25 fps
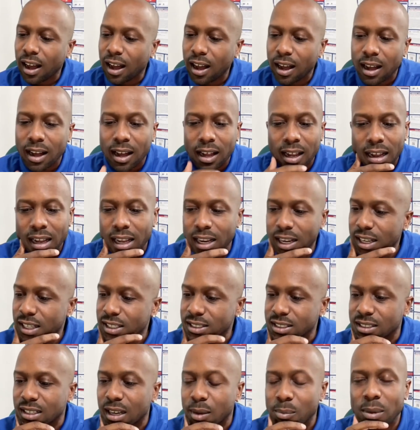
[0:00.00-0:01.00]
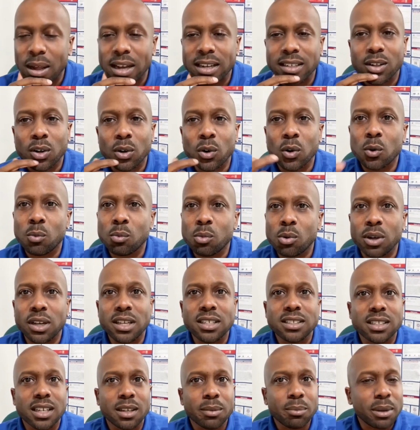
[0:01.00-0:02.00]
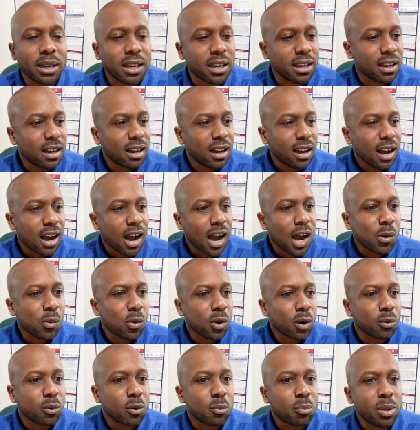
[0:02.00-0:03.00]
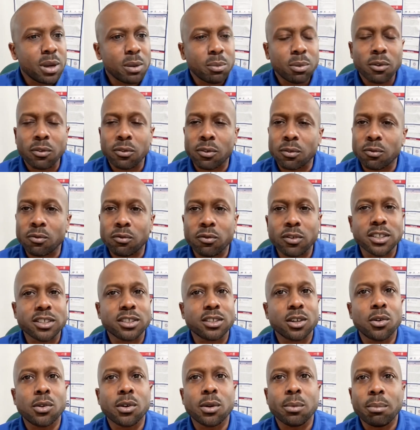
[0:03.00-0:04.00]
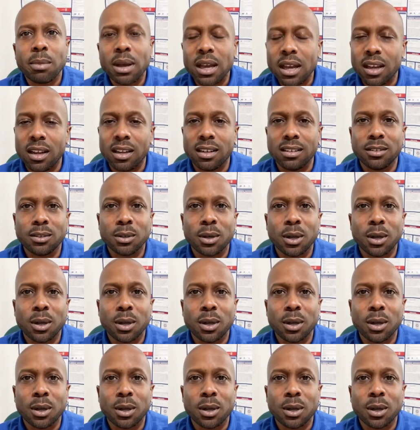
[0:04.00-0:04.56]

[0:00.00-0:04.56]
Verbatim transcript: I, I listen, I'm like the homeboy. He said, man, I work with people from Frisco to Maine.